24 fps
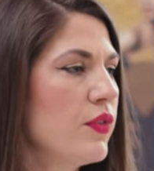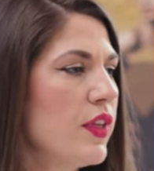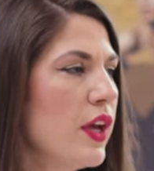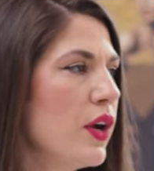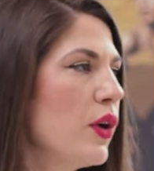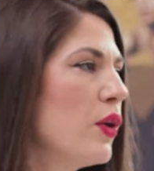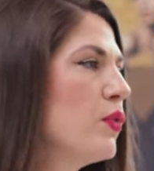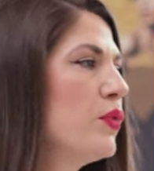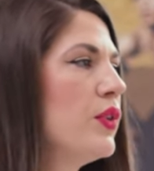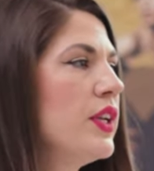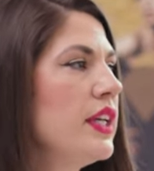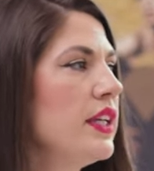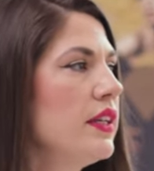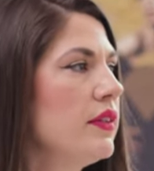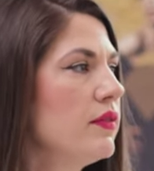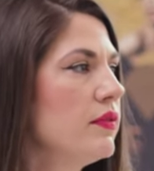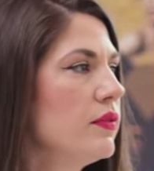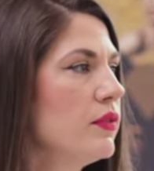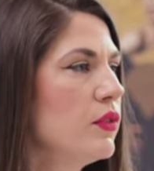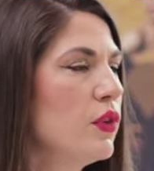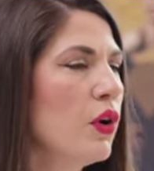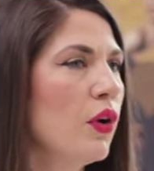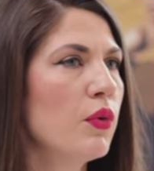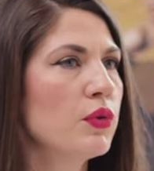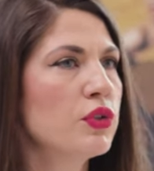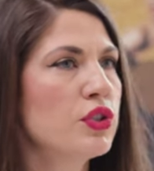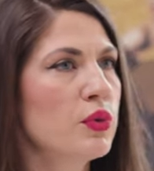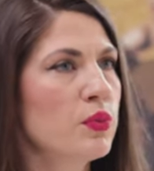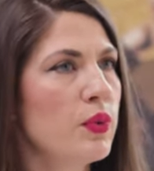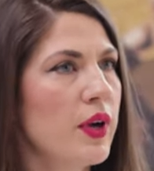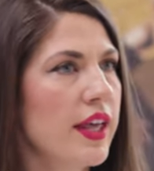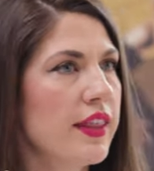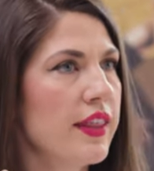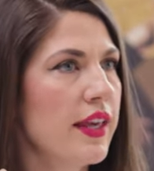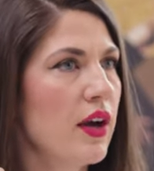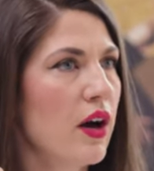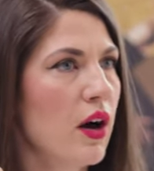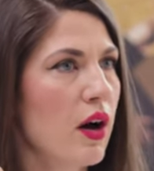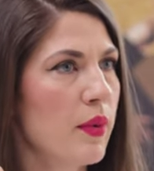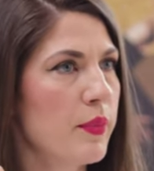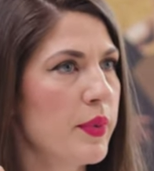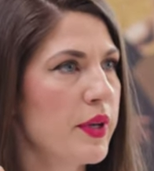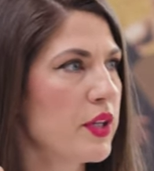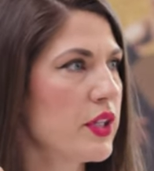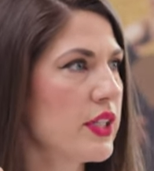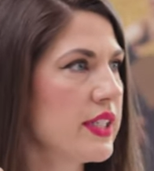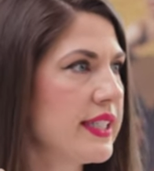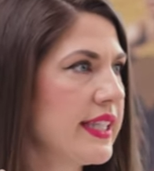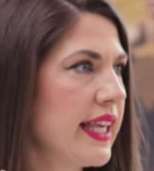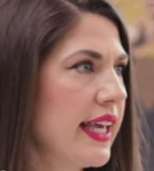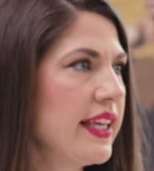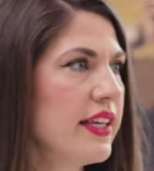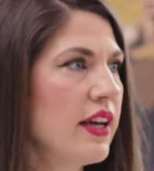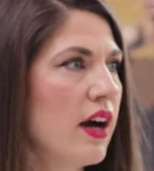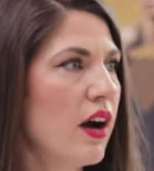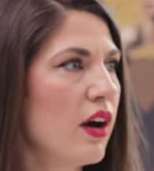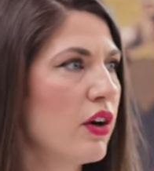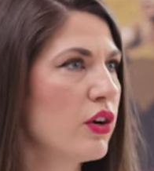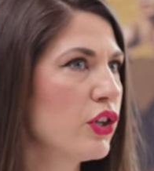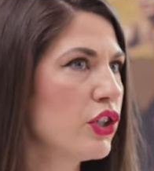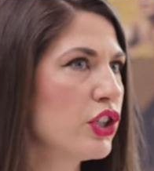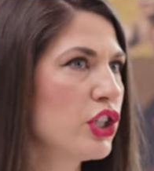they only got to where they are because they're young,